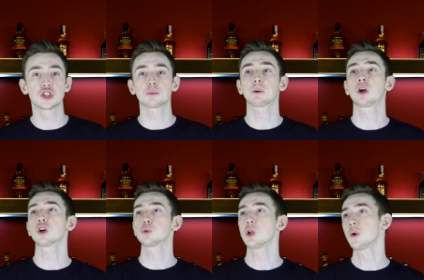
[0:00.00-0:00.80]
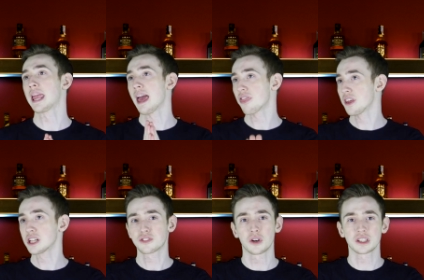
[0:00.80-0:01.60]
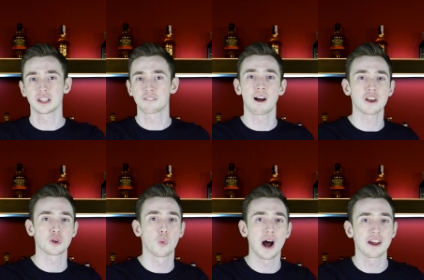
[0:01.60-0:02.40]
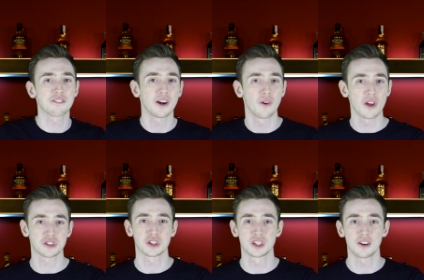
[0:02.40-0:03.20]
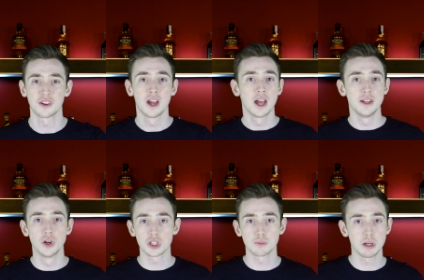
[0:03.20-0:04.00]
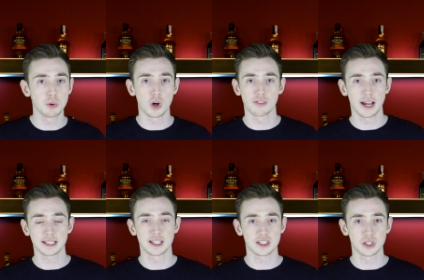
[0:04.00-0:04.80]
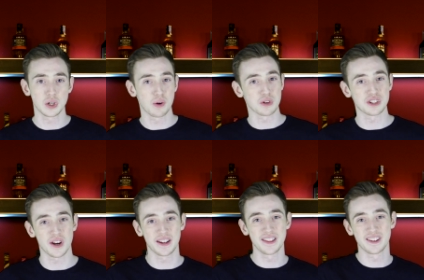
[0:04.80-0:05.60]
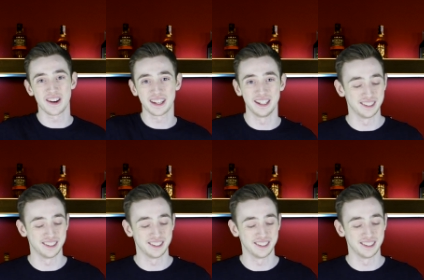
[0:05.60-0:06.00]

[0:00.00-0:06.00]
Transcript: Just because we don't get things first, like faster Wi-Fi or all that sort of stuff, doesn't mean we don't have access to it and we're stuck in the dark